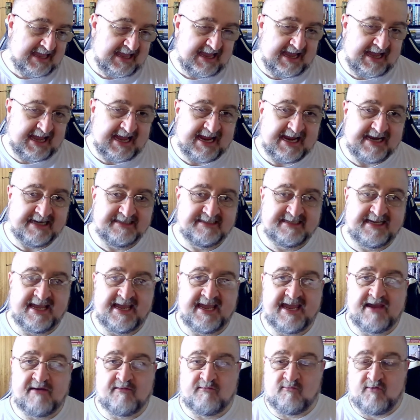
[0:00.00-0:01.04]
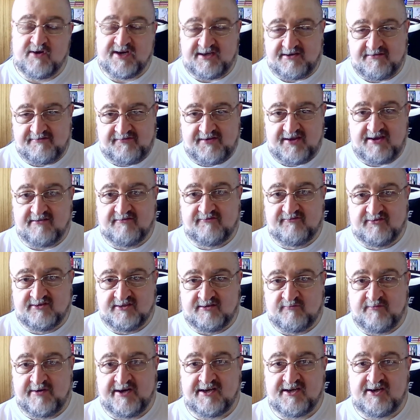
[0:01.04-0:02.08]
And were you fearful,
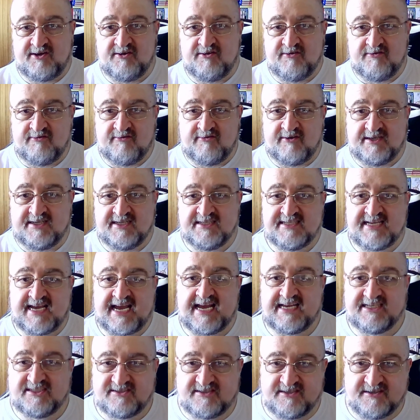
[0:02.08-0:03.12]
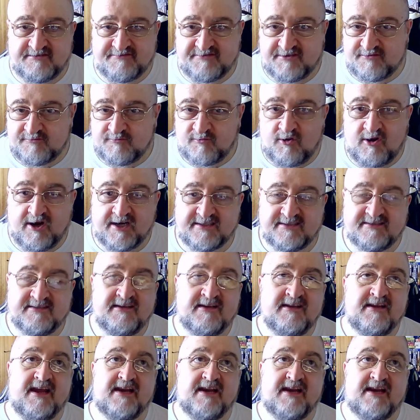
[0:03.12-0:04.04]
or were you a disaster, or what?